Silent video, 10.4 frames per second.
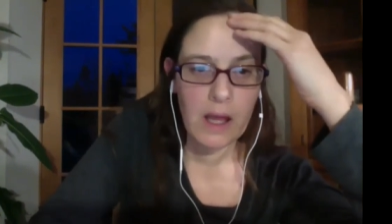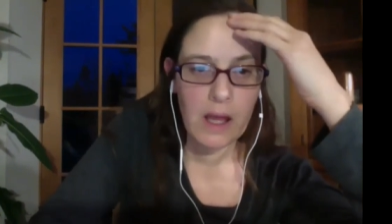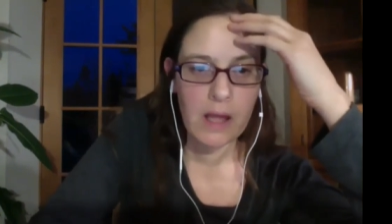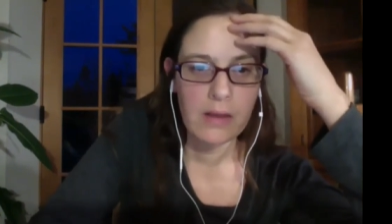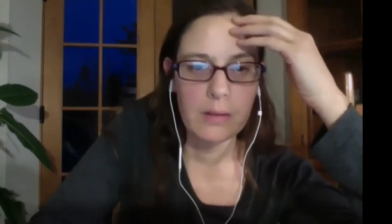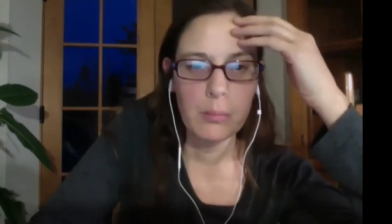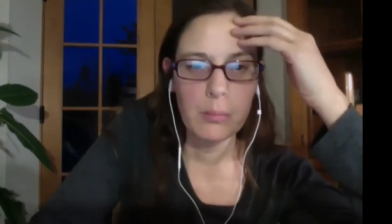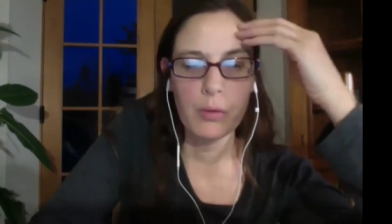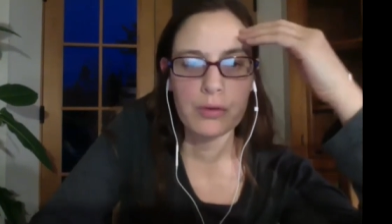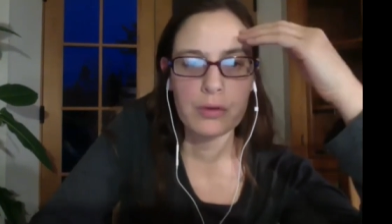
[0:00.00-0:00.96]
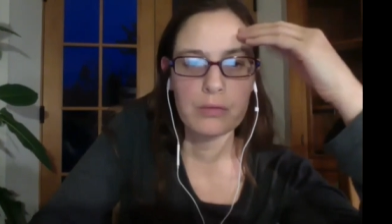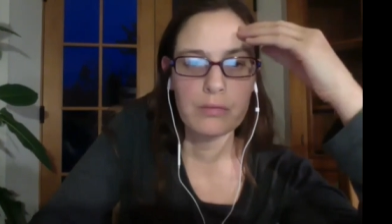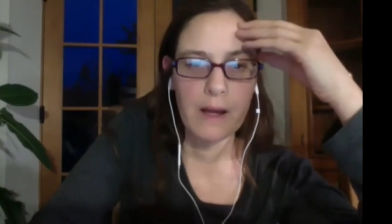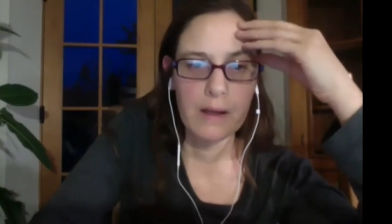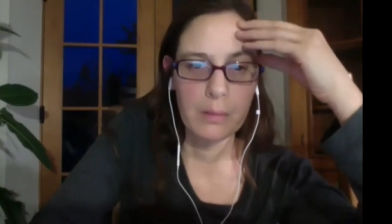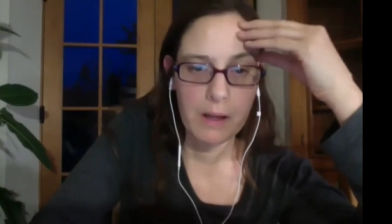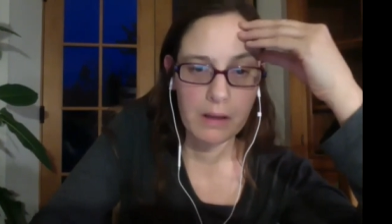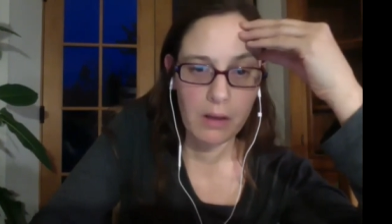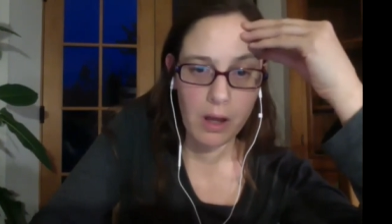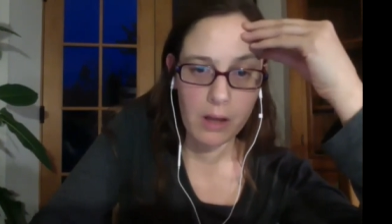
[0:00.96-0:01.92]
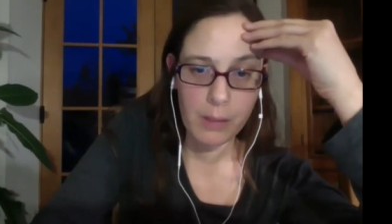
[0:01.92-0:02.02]
and then moles to wreck my
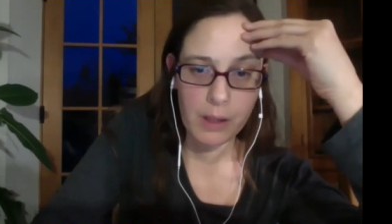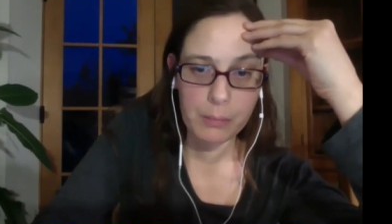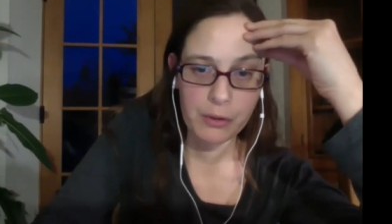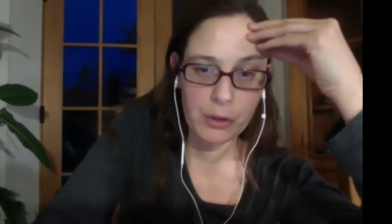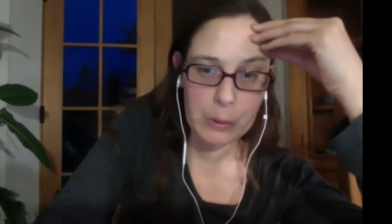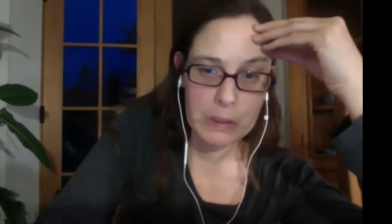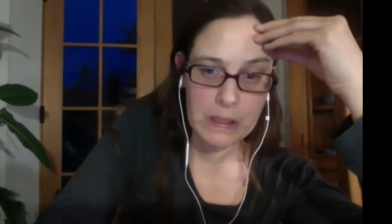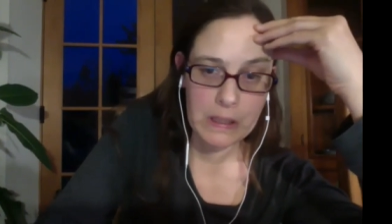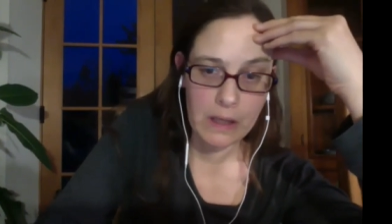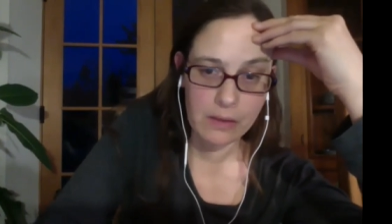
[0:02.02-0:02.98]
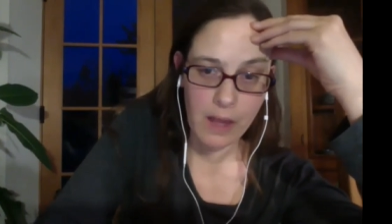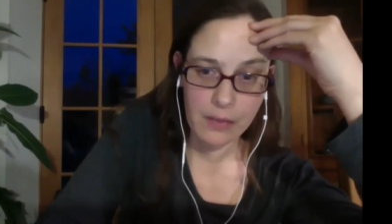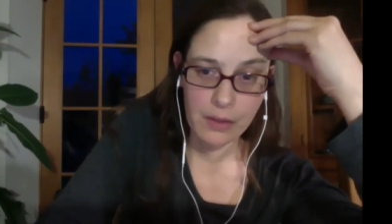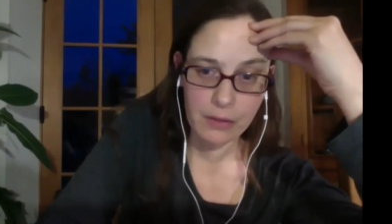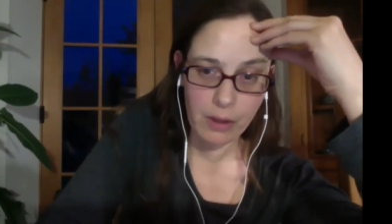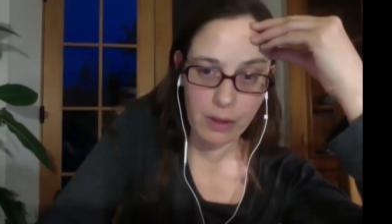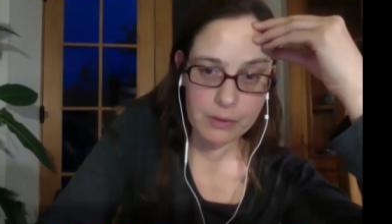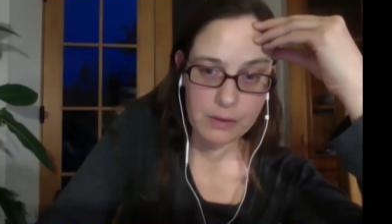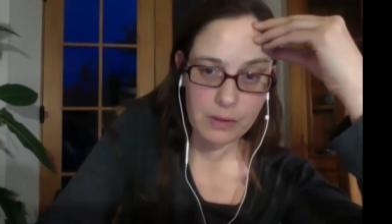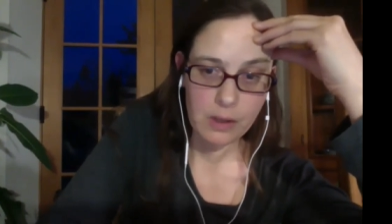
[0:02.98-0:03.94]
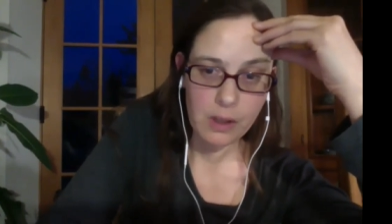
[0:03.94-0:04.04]
lawn by burrowing to get at the grubs.